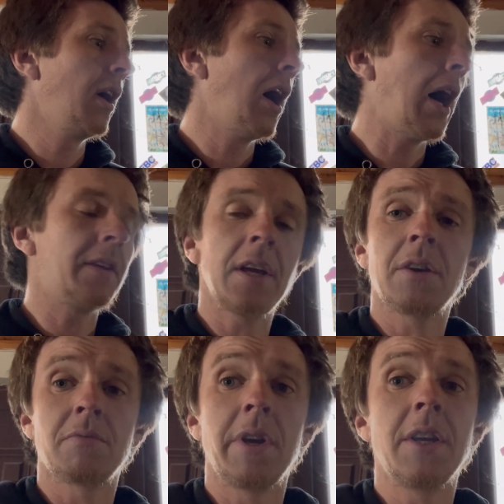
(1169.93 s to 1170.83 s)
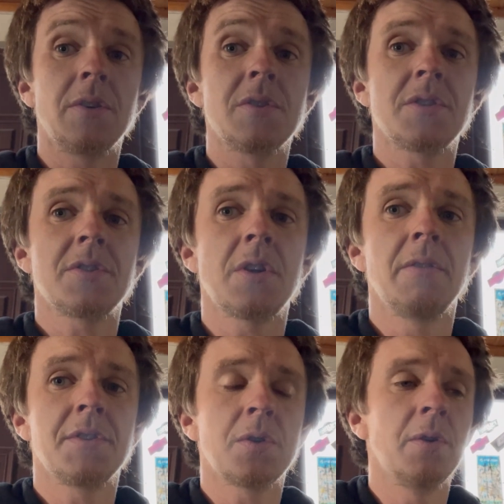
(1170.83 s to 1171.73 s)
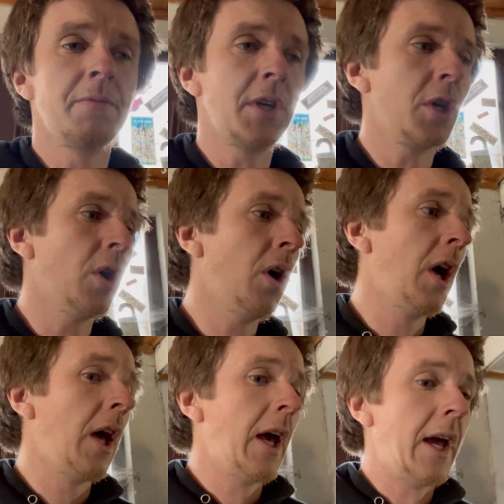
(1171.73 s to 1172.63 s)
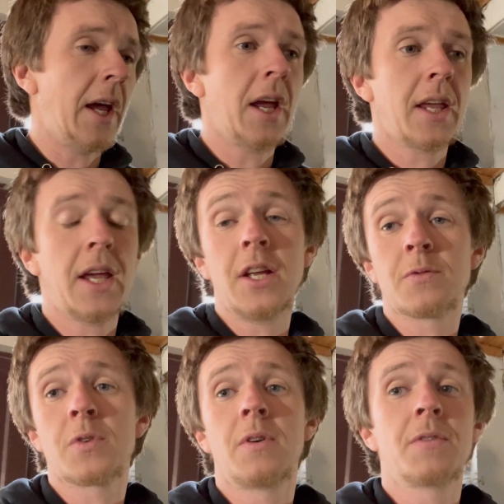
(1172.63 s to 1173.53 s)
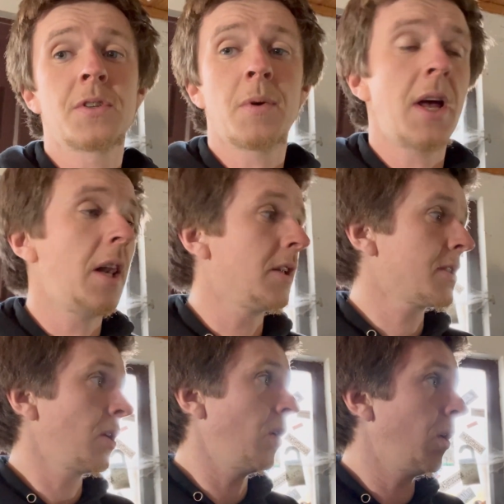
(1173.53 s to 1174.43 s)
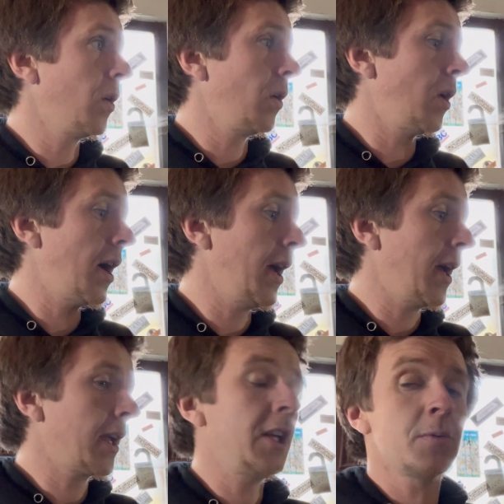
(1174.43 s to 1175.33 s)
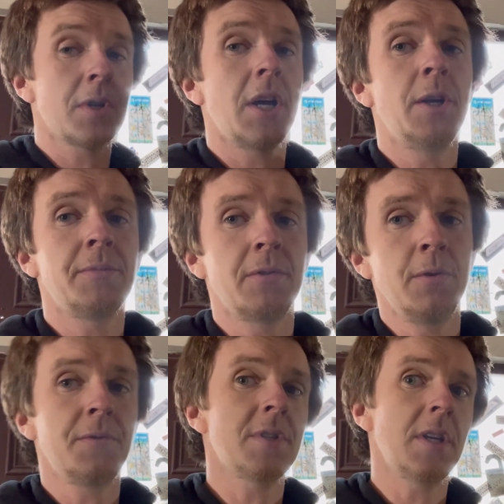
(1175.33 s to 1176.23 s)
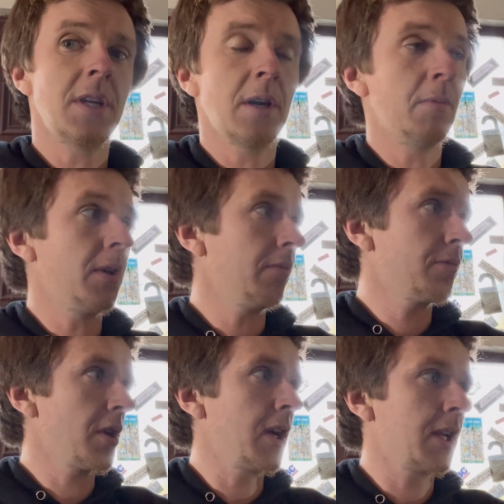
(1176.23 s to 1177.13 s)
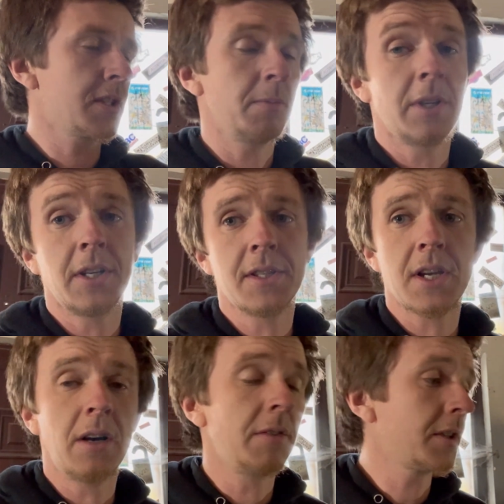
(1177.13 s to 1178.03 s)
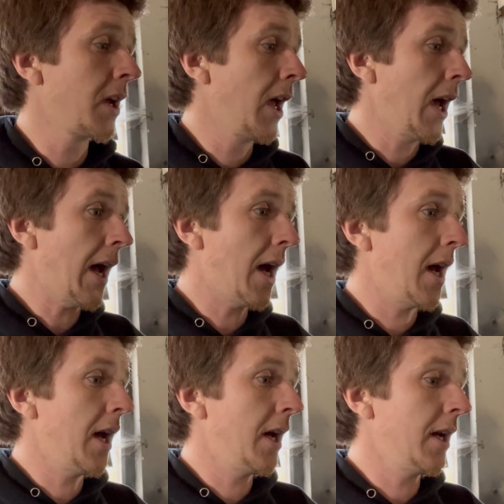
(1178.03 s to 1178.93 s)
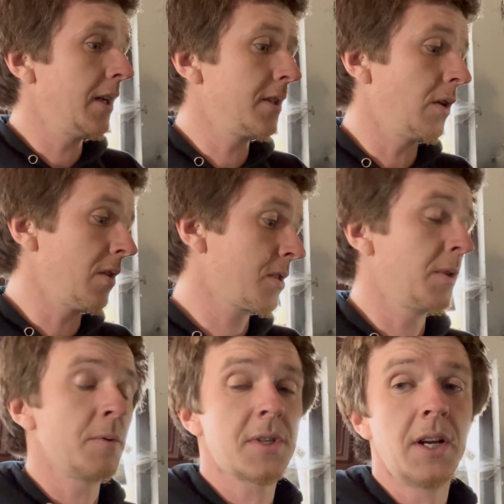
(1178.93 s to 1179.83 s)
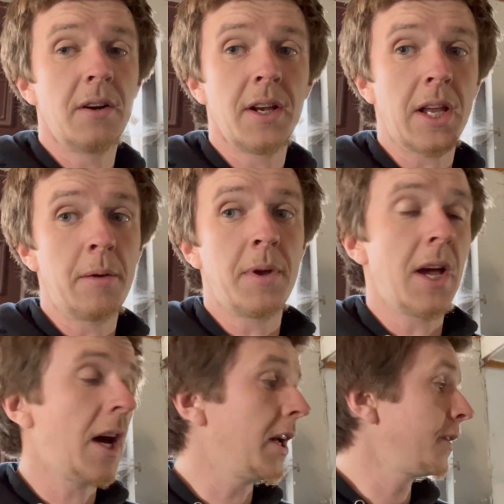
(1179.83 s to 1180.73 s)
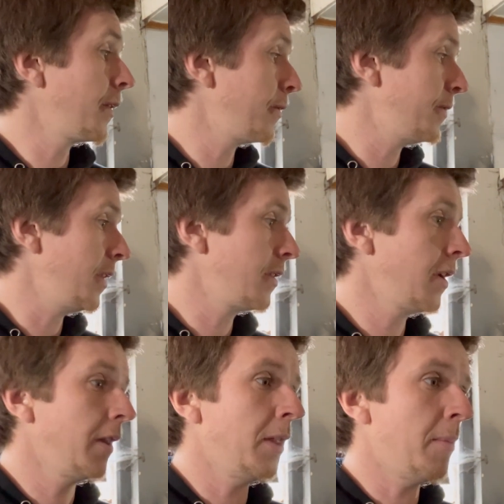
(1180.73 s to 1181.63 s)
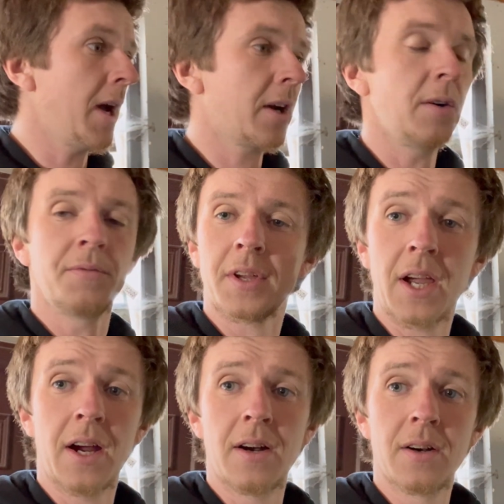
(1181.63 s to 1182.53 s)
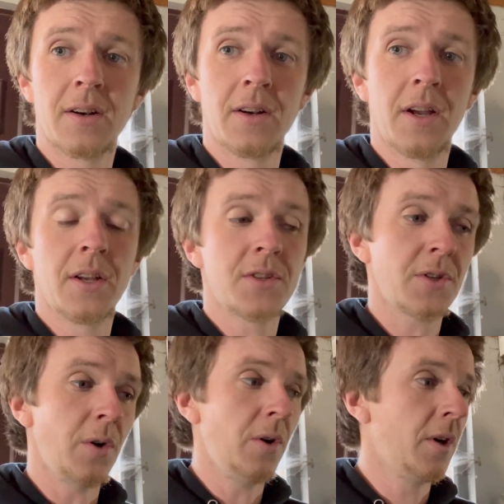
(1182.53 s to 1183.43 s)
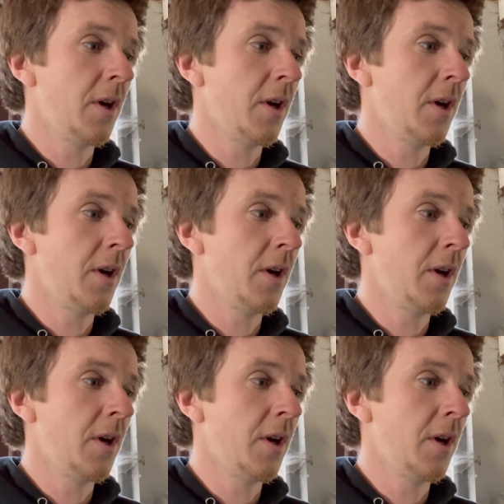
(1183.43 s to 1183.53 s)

I think it really does deserve its own video. Keith was over as well, so Keith was eyeing up the roof to see can we try and get some of the dents out of it, and also when he was here he gave me a hand fit the back of the car. So